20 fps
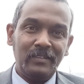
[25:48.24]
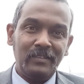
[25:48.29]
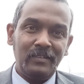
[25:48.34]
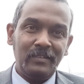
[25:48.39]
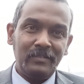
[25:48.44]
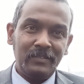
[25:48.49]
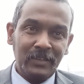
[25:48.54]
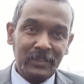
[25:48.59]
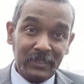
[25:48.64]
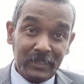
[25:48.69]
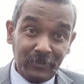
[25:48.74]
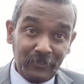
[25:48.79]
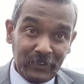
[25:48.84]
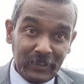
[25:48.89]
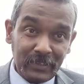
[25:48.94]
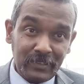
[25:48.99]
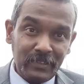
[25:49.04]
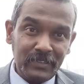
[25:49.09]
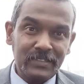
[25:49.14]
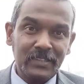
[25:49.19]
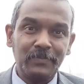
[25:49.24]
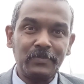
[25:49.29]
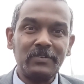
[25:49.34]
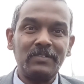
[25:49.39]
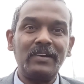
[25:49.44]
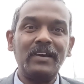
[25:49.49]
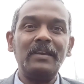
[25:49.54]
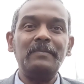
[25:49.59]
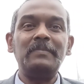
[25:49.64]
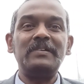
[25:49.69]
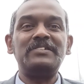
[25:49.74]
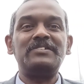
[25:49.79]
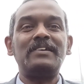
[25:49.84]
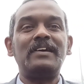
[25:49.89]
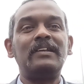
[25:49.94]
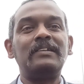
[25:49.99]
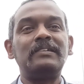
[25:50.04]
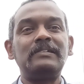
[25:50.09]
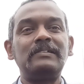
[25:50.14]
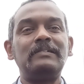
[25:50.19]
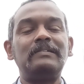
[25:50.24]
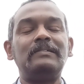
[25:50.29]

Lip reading: then definitely subscribe my channel.